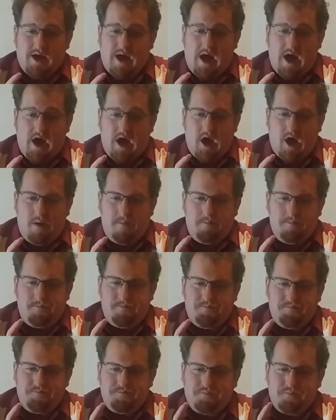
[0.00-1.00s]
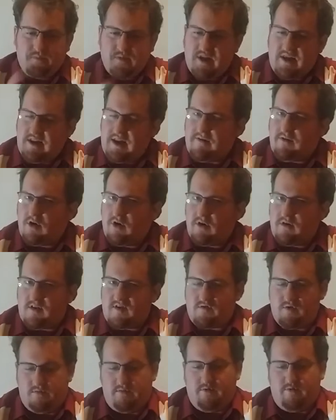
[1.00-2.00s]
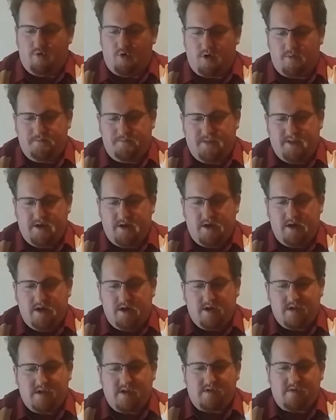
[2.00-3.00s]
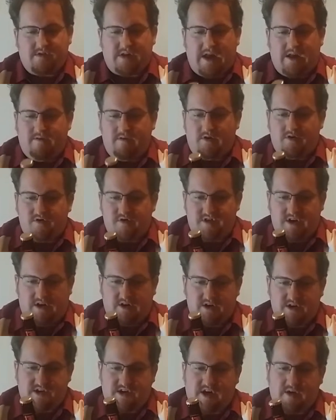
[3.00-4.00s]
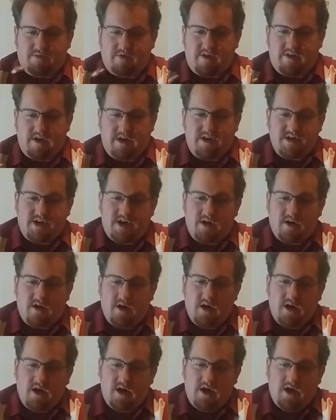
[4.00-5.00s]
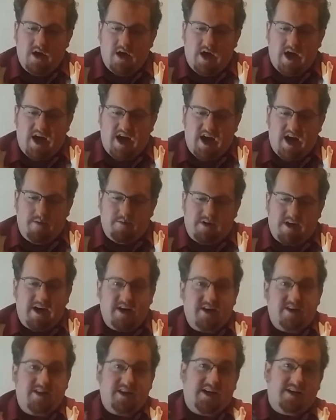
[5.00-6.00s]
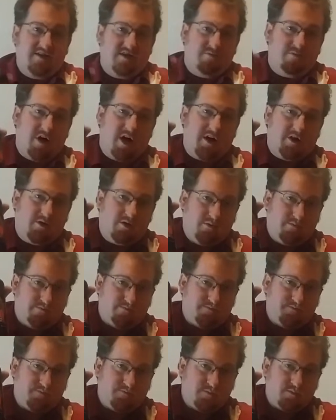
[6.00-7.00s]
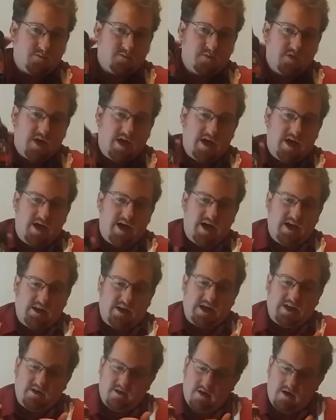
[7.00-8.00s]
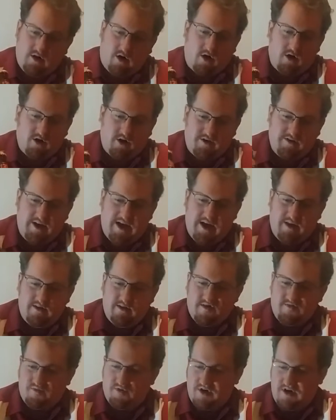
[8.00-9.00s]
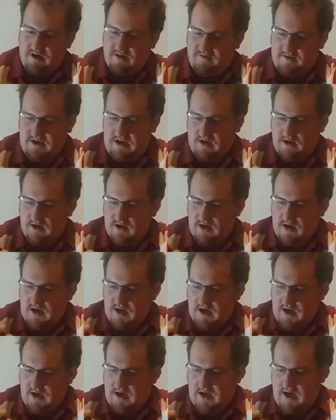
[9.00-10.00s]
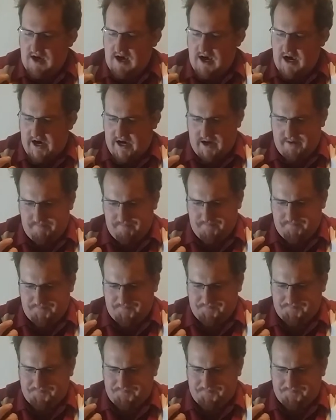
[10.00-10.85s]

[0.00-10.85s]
Never heard of this one before. So this was kind of interesting. Just a couple of things here. I'm kind of digging the bottle. I like the art on that. That's pretty nifty. Now,